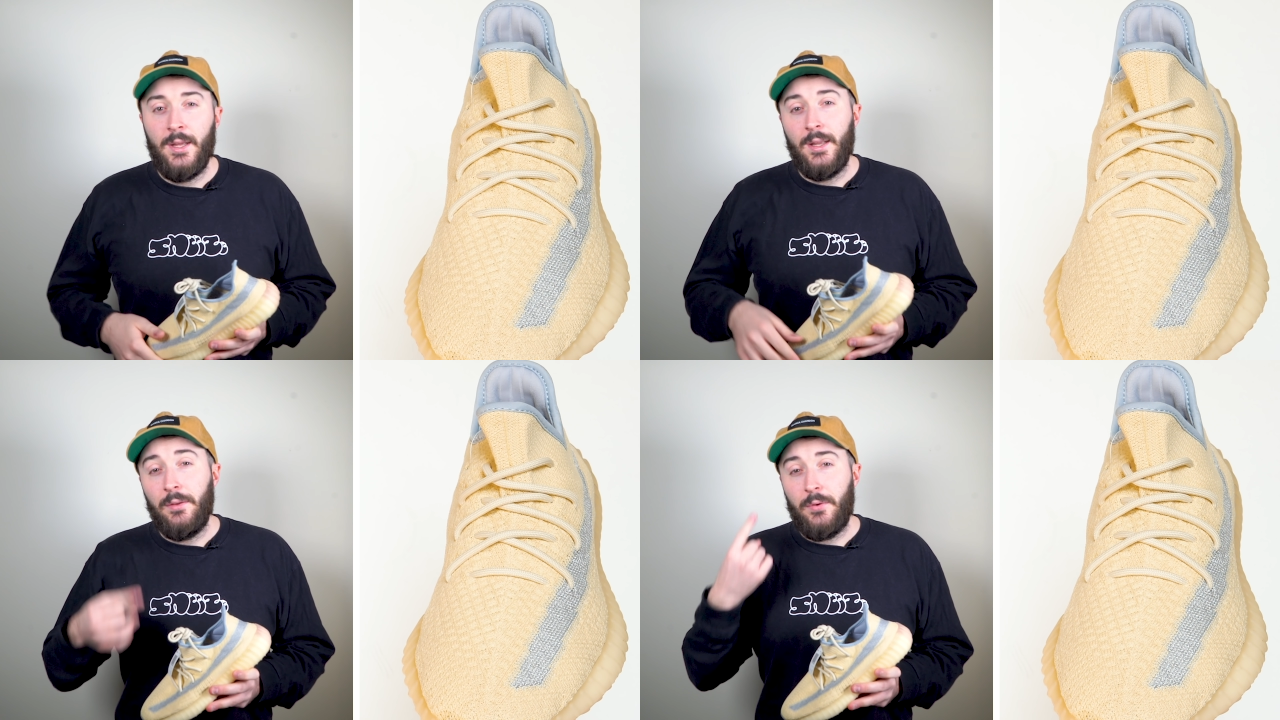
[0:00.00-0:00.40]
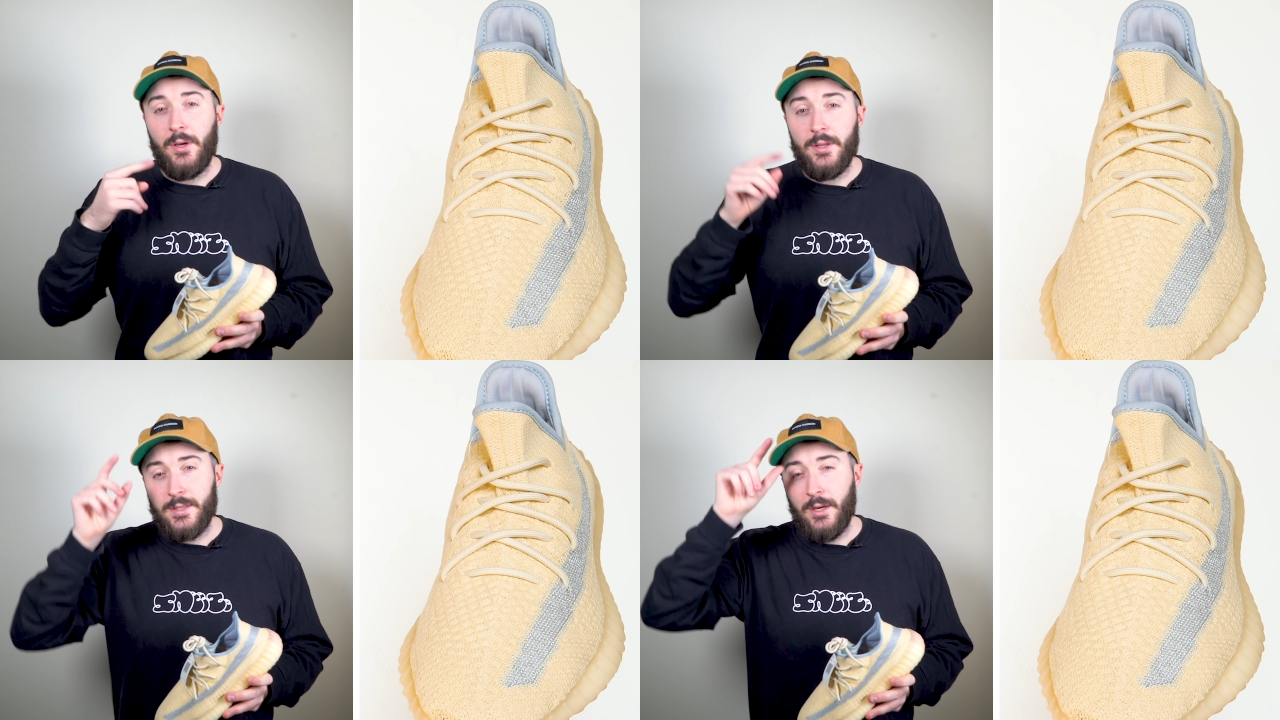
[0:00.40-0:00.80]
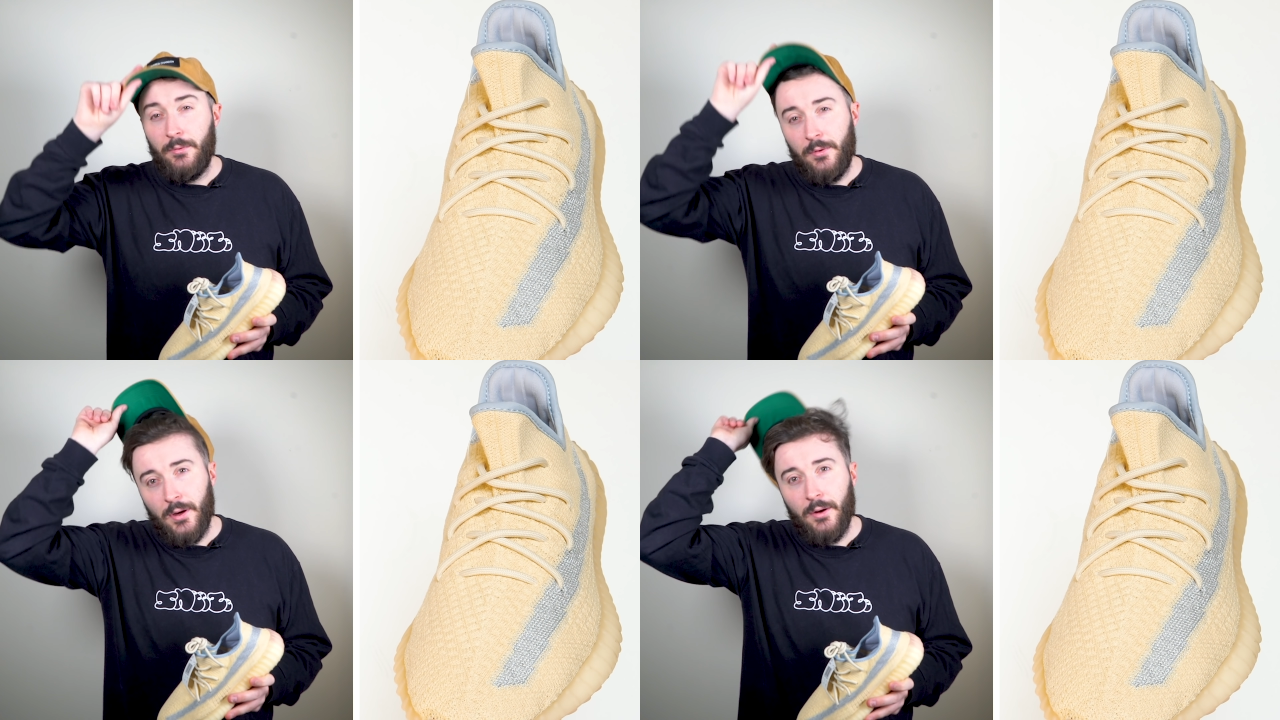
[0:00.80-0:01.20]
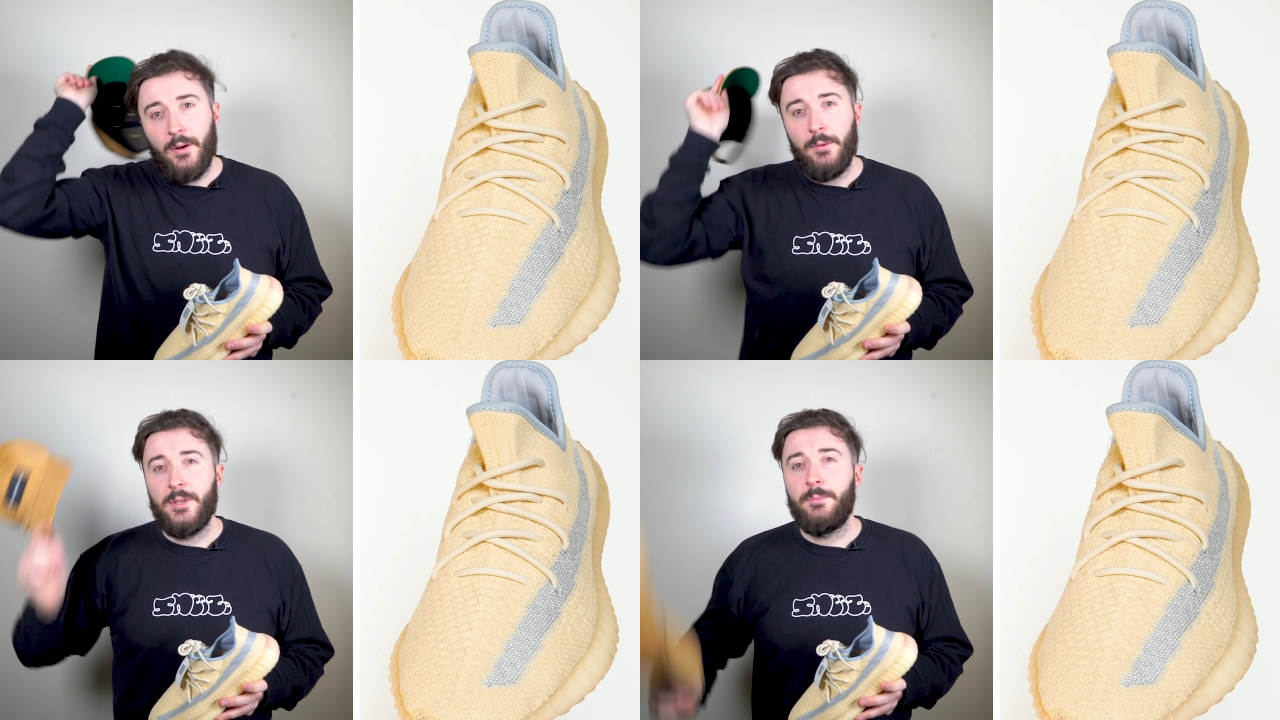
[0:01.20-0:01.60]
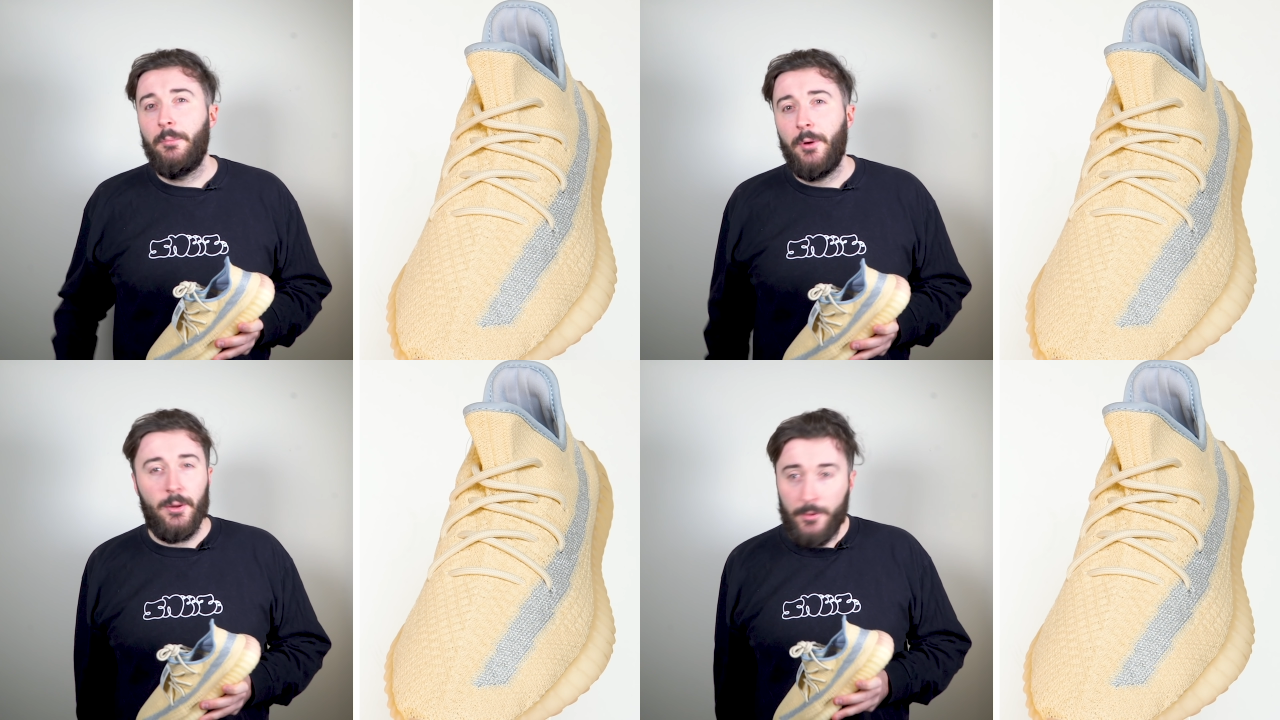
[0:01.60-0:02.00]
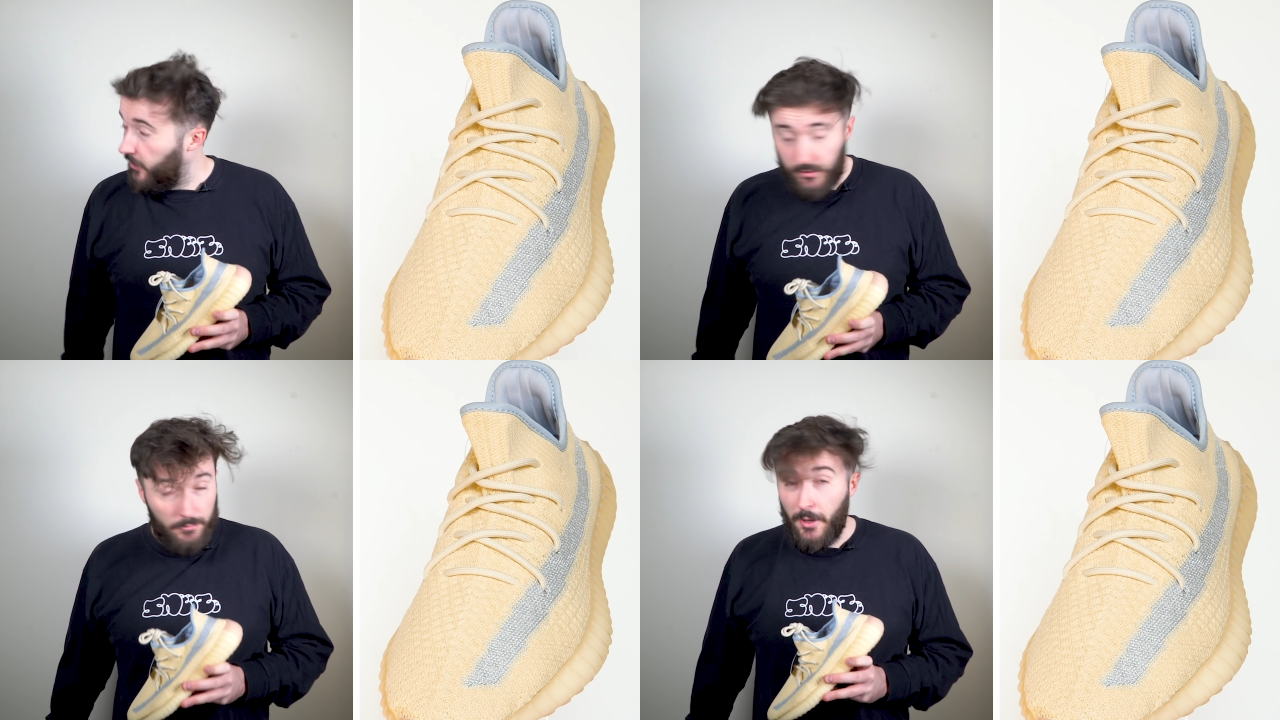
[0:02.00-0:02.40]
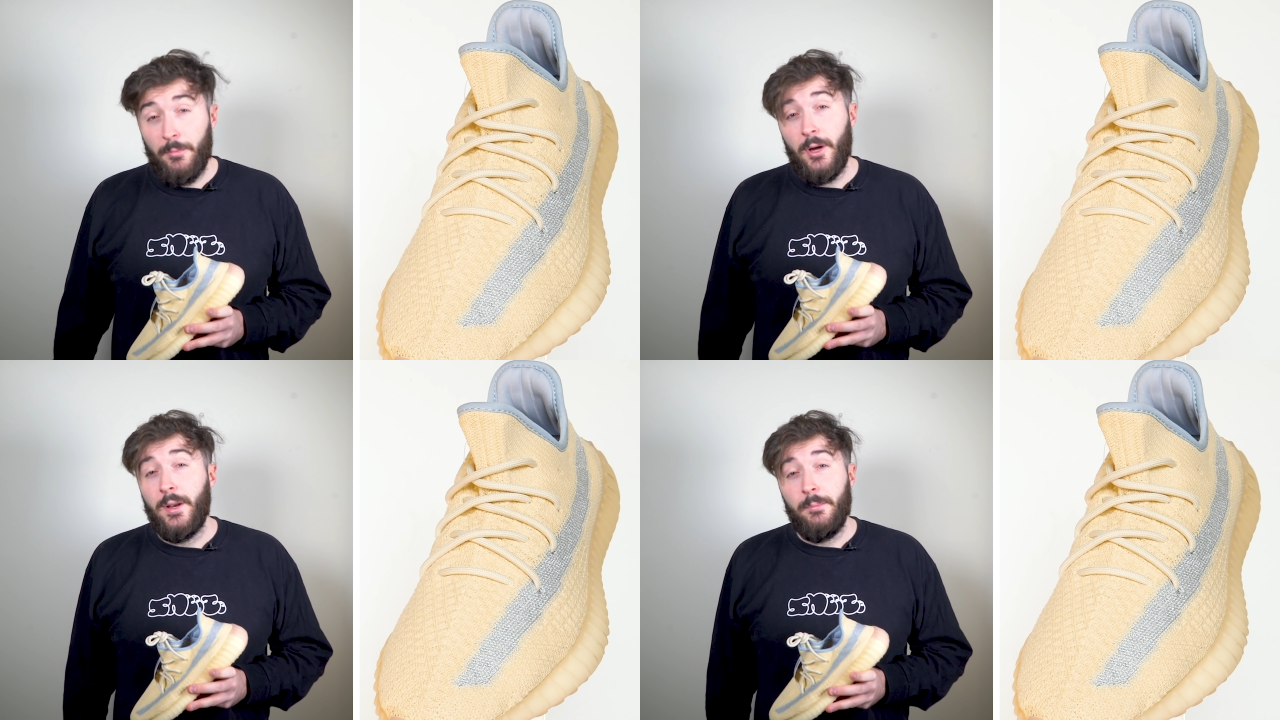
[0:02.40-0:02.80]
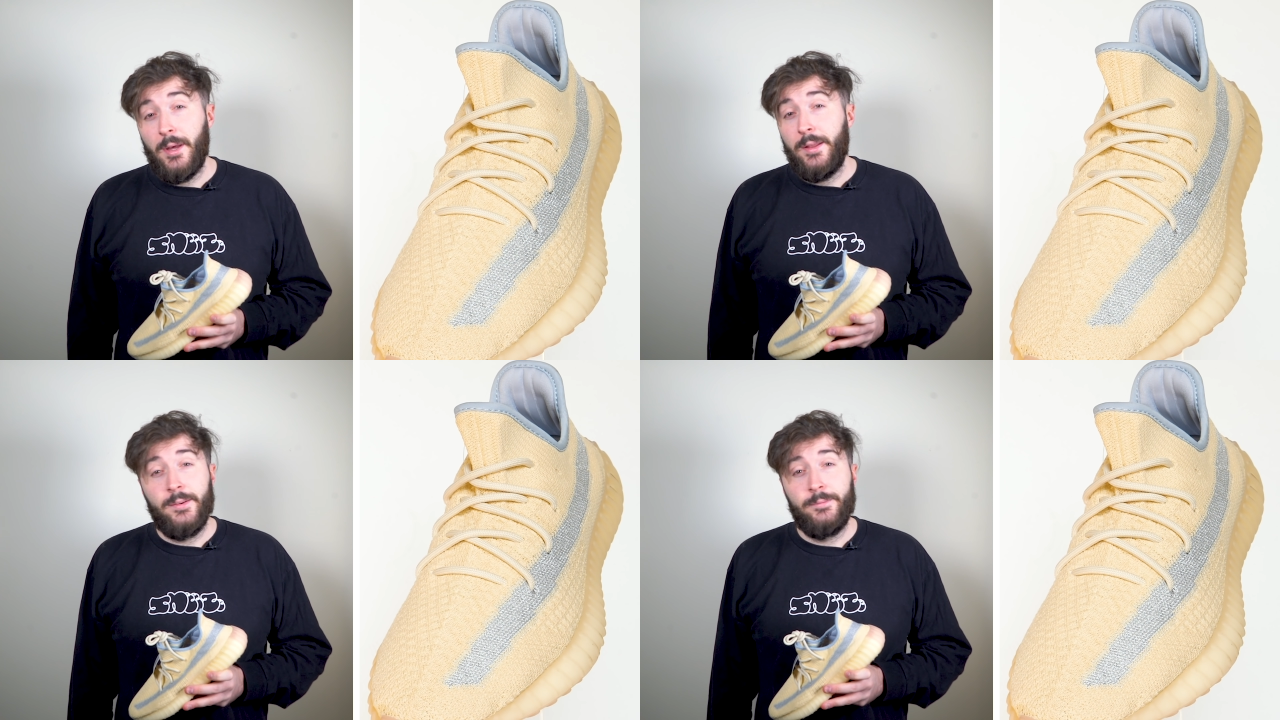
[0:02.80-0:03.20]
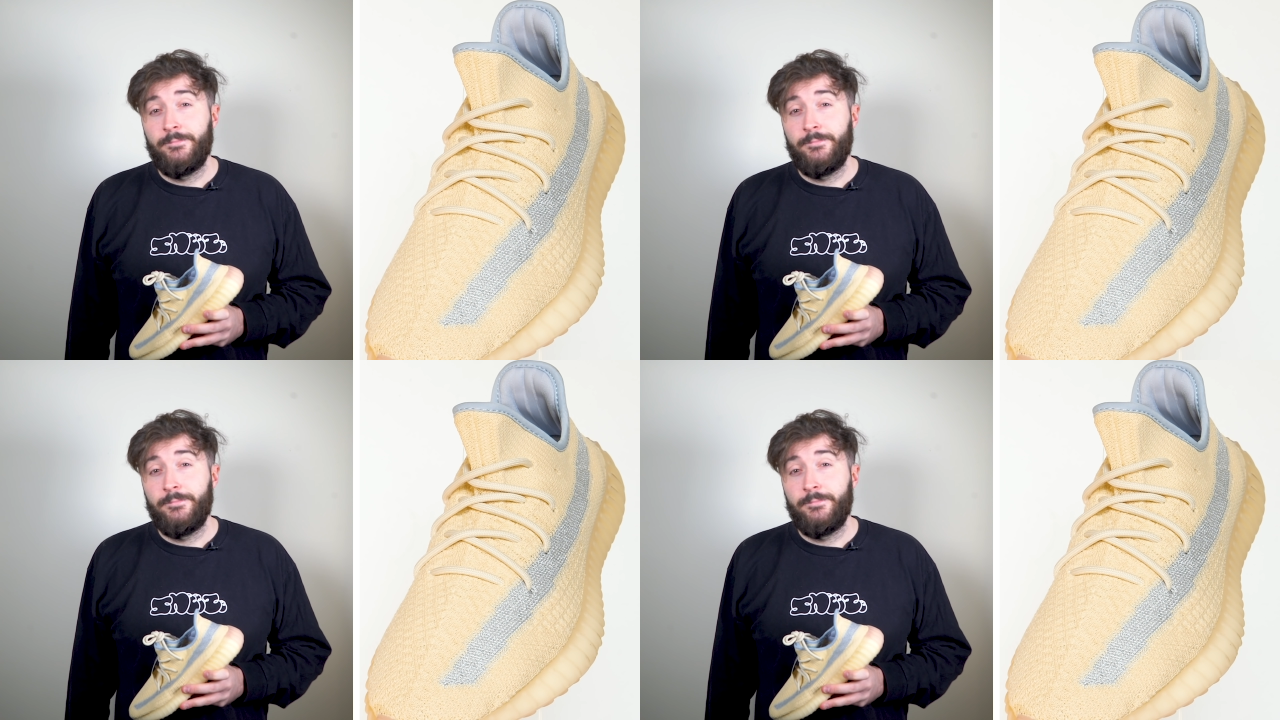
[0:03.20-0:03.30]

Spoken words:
And if you can't tell, I really miss my bar, but look at my barnet, man.